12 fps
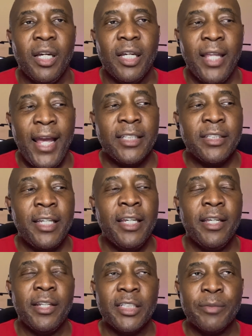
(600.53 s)

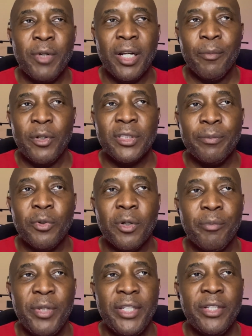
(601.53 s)
Lastly, and this is probably the most
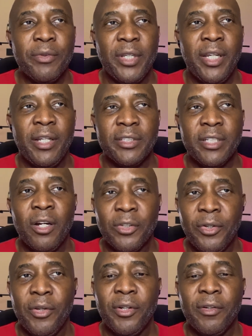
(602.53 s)
important piece you'll need, is
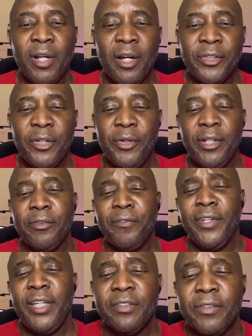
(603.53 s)
audio
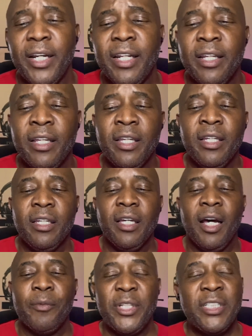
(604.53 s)
interface, right?
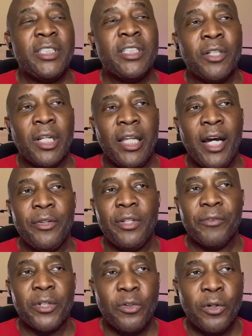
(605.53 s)
This is going to allow you
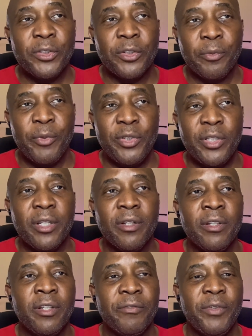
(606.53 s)
to record your music
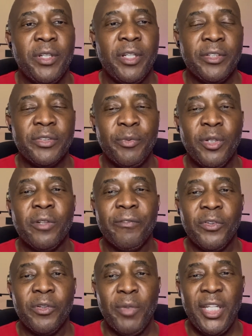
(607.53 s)
via the instrumental or
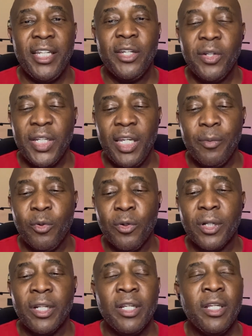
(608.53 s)
via the MIDI
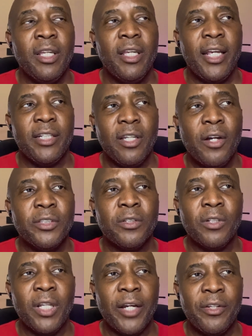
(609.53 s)
keyboard. And it's also
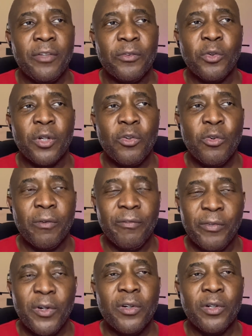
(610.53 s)
going to allow you to
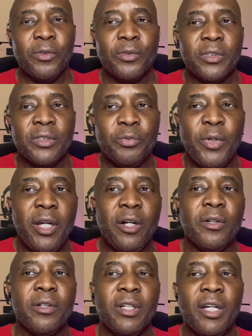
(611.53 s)
record vocals as
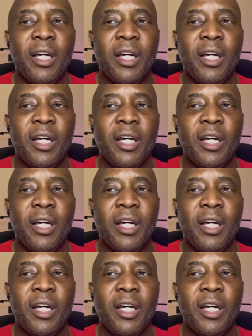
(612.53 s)
well